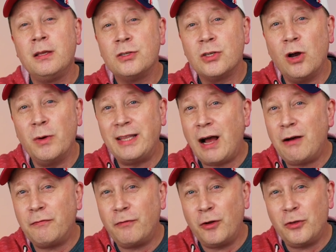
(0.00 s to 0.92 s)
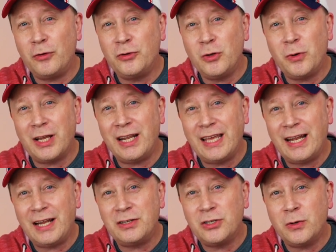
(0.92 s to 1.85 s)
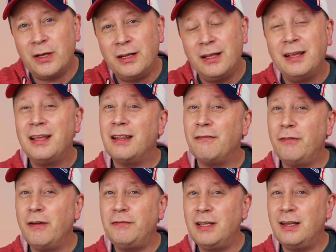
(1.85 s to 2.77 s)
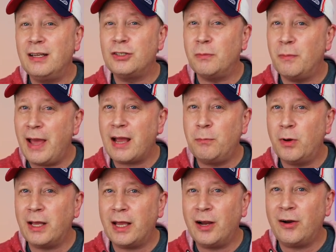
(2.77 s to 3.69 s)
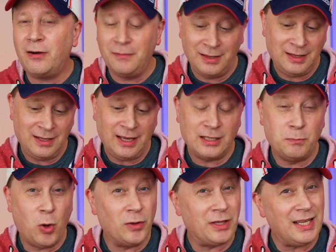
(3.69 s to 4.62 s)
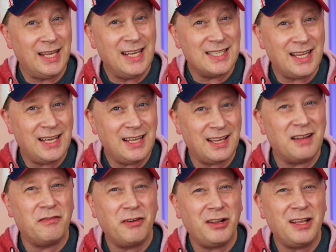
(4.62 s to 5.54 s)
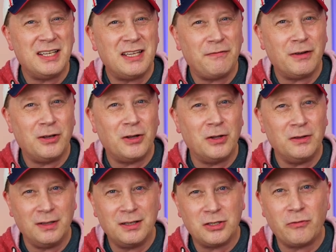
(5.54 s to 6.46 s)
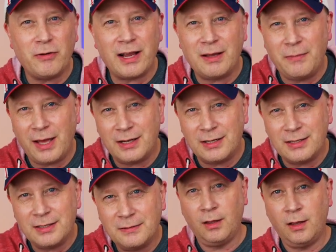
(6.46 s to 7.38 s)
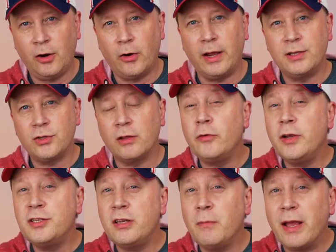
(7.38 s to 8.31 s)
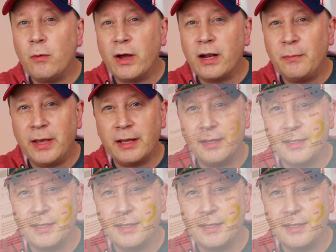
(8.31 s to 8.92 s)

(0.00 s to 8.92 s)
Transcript: So without further ado, we're going to get into it. The 15-inch MacBook Air. It's both easy and really difficult to recommend. All right, so the reason you might want to pick